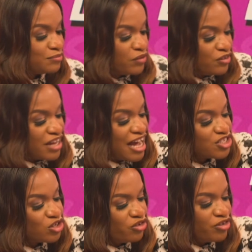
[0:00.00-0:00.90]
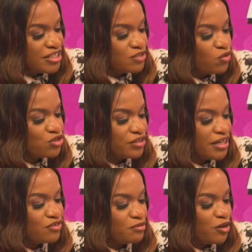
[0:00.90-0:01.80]
it accelerates once you
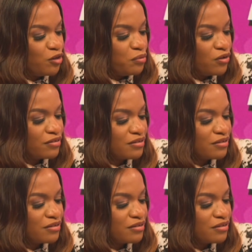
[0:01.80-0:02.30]
get to menopause.